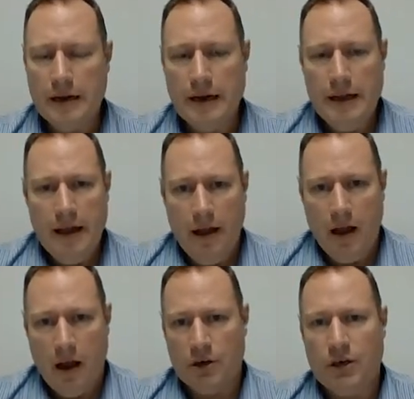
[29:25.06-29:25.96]
I'm
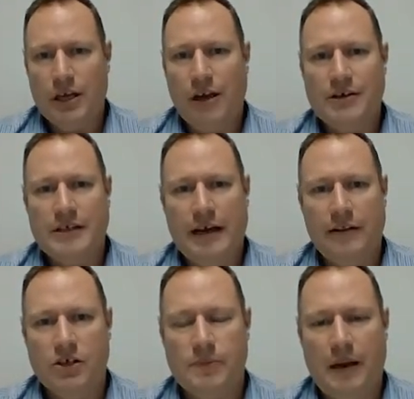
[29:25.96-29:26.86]
not going to go into
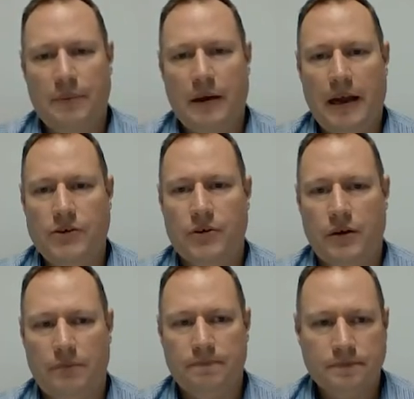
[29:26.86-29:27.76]
that in this paper.
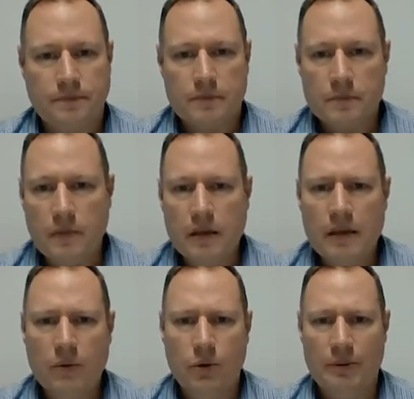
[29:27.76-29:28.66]
Adrian
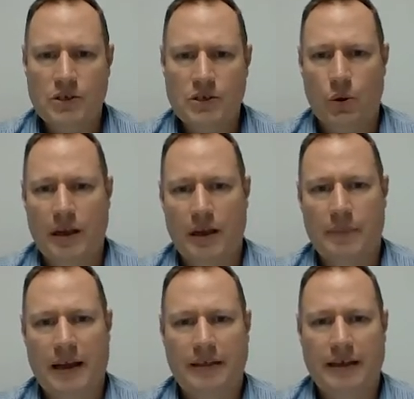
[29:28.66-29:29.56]
will be
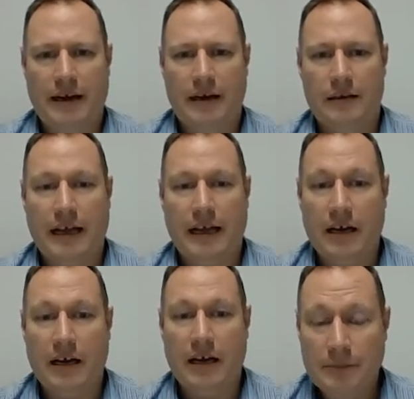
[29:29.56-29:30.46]
talking about that in a
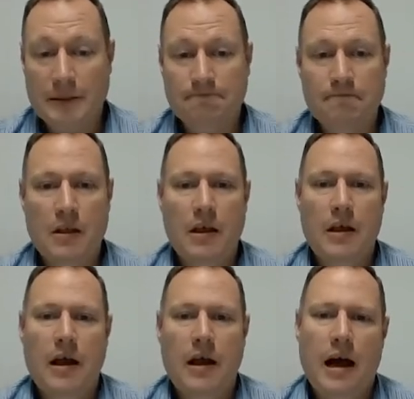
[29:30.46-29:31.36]
later paper.
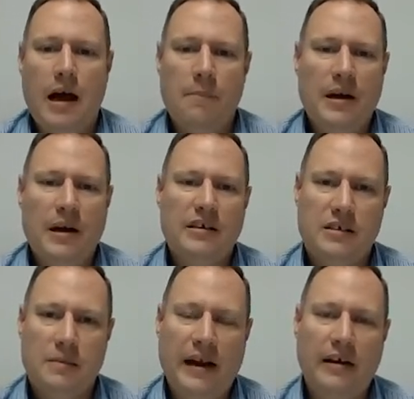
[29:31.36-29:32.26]

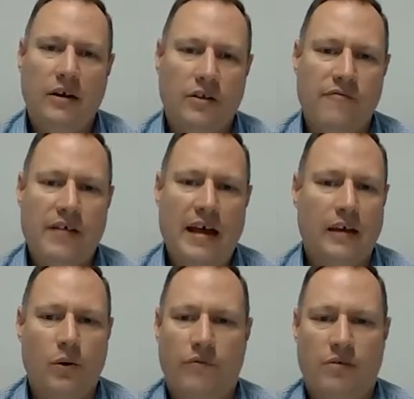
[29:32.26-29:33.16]
But depending on the
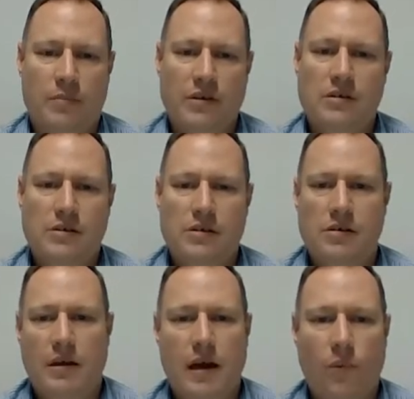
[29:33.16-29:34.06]
value of the business,
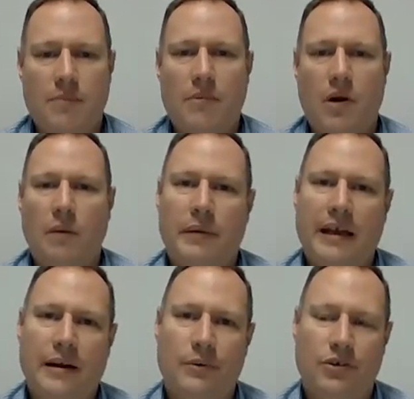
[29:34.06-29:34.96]
we might
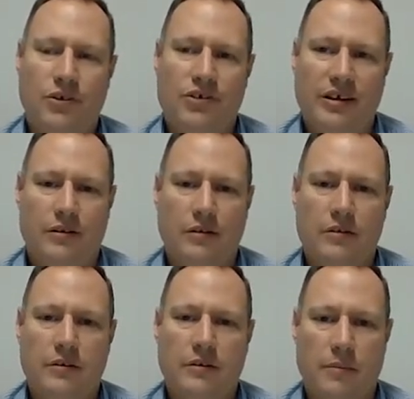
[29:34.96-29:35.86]
be able to
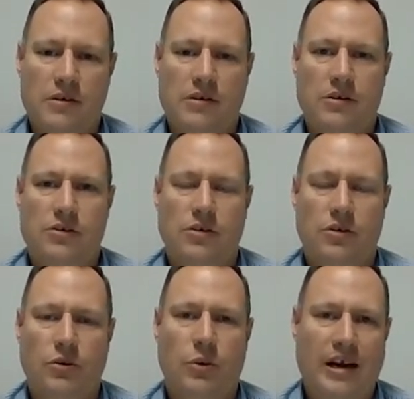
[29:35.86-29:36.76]
sell the business
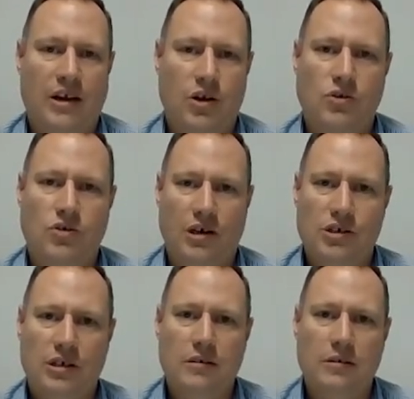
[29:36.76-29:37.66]
to a new
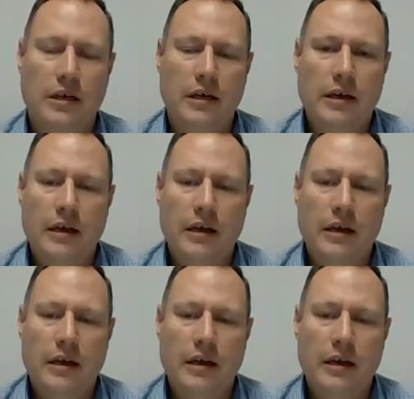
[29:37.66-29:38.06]
structure,